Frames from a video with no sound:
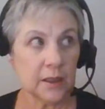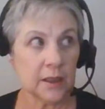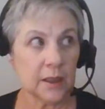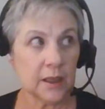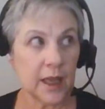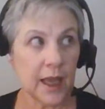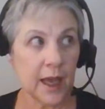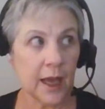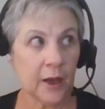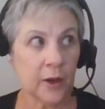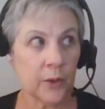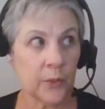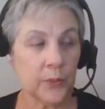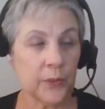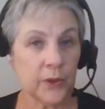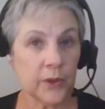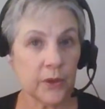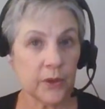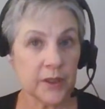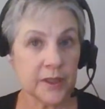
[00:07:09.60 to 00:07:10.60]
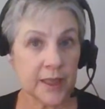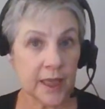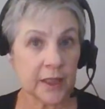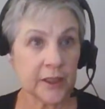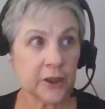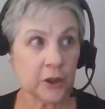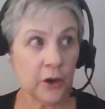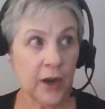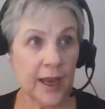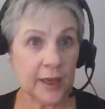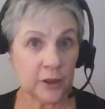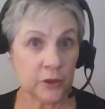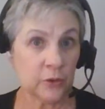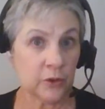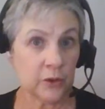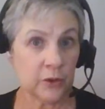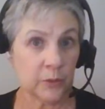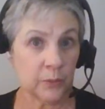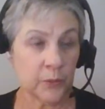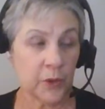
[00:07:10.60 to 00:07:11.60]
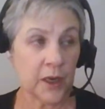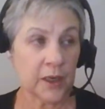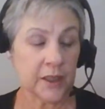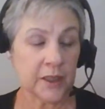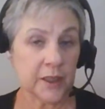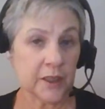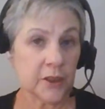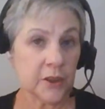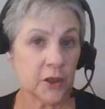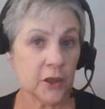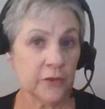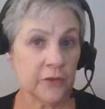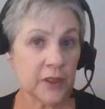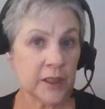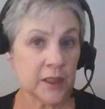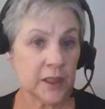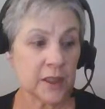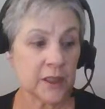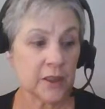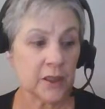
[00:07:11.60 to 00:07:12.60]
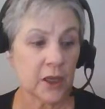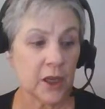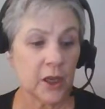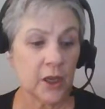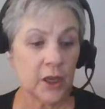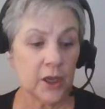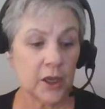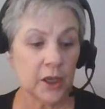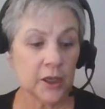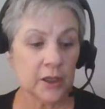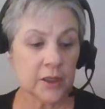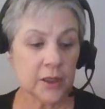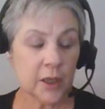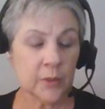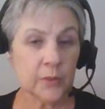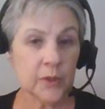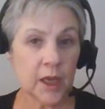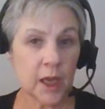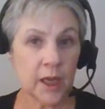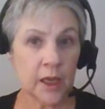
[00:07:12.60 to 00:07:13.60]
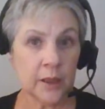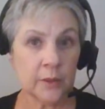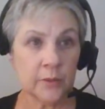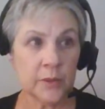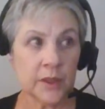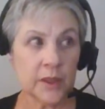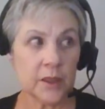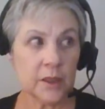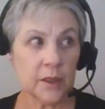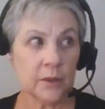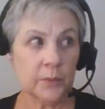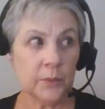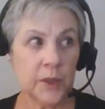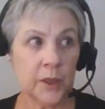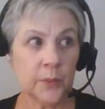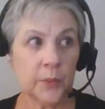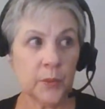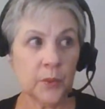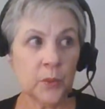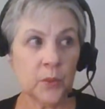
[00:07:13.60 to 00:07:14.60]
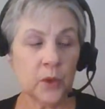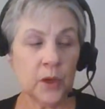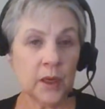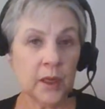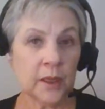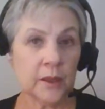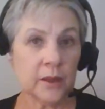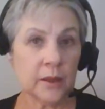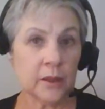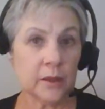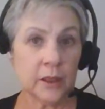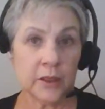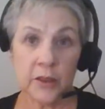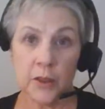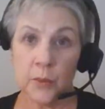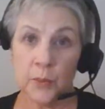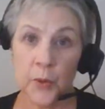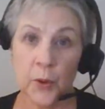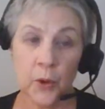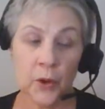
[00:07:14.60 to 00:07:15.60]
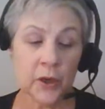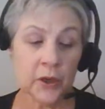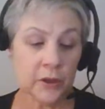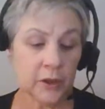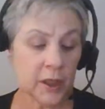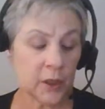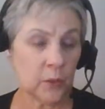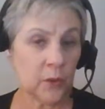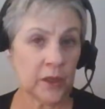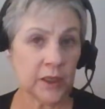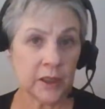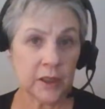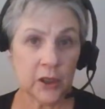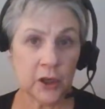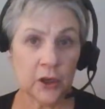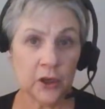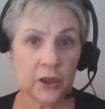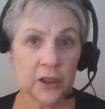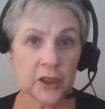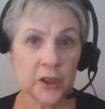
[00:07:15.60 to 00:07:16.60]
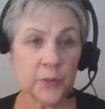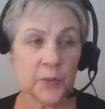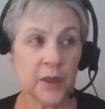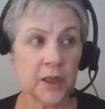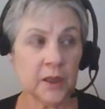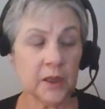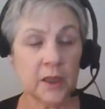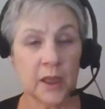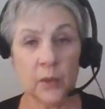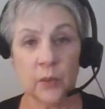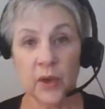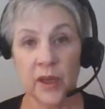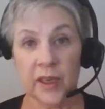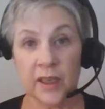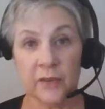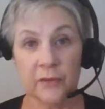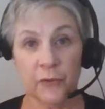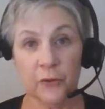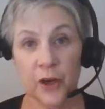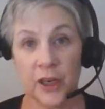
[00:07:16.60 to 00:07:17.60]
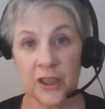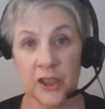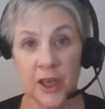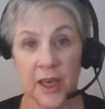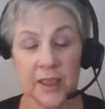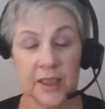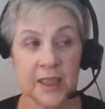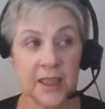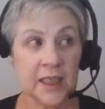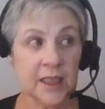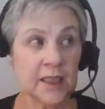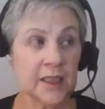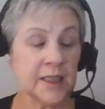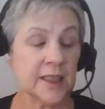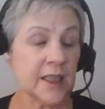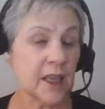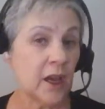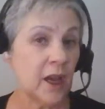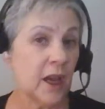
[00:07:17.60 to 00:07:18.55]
help selling your actual products and services. Sometimes people want the support, they want encouragement, they want fresh ideas.